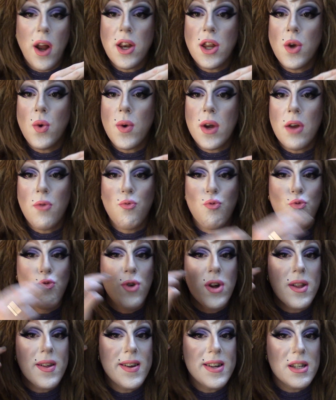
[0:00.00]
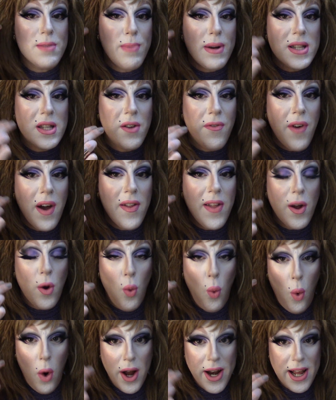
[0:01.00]
you can really specify like
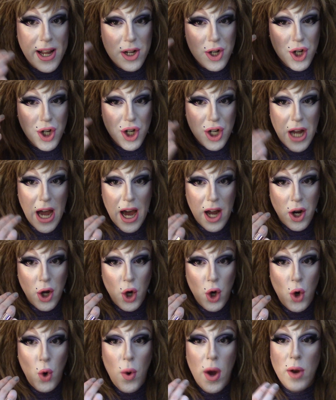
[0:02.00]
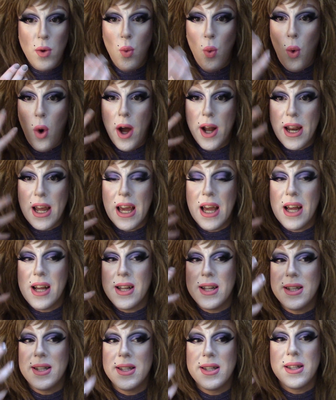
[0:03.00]
what is shadow and what
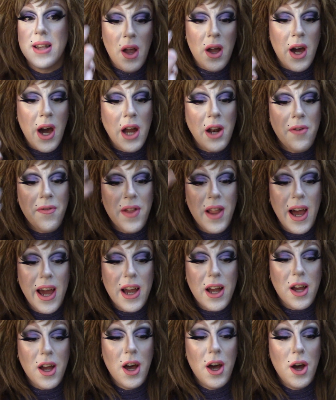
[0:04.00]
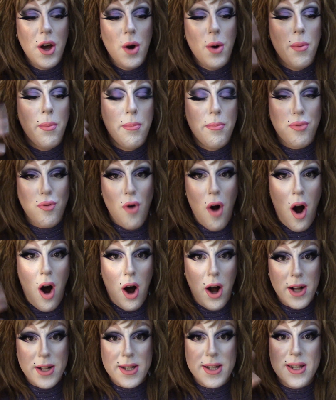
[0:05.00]
is kind of like
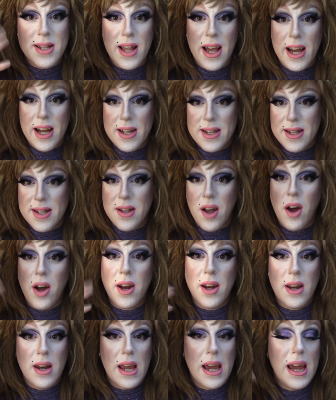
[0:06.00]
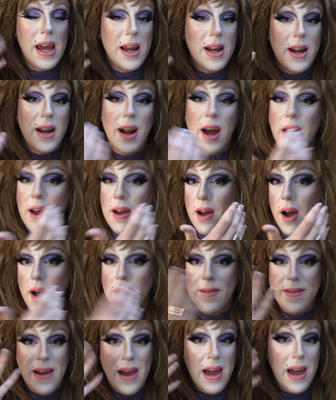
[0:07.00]
bronze, like sun hit it, I
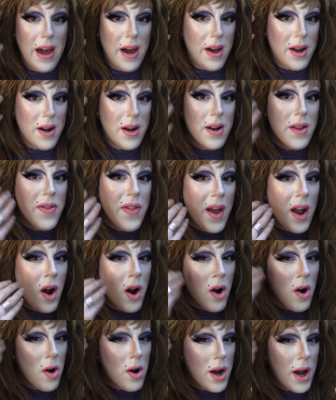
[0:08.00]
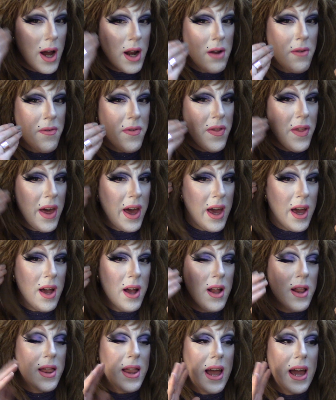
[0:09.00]
got tan there kind of
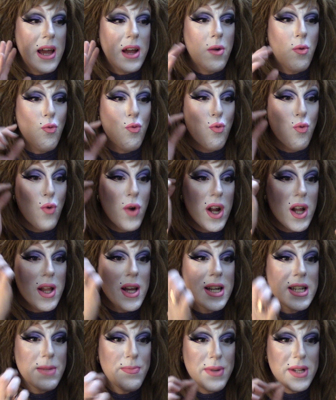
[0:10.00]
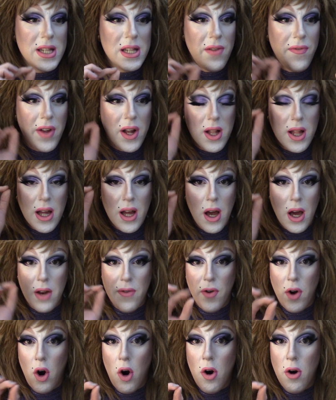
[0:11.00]
thing, like really specifically kind
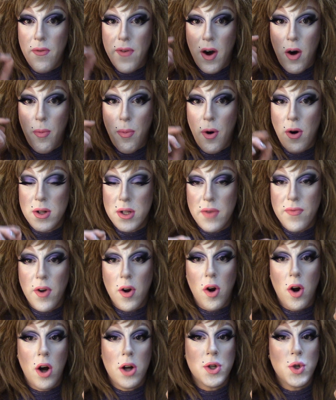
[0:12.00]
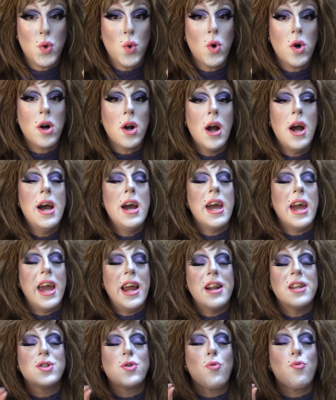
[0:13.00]
of carve out parts of your contour,
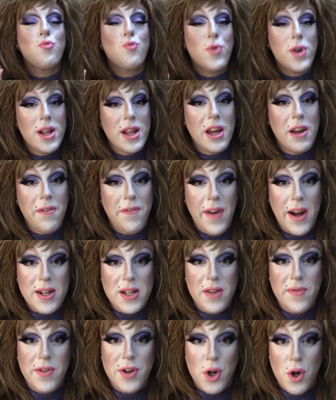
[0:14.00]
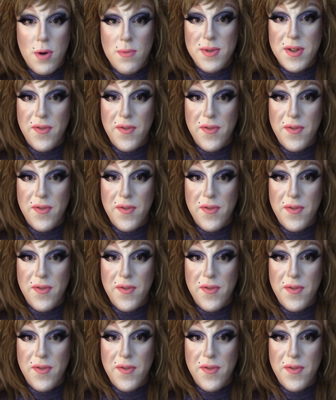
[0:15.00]
it is really effective in terms of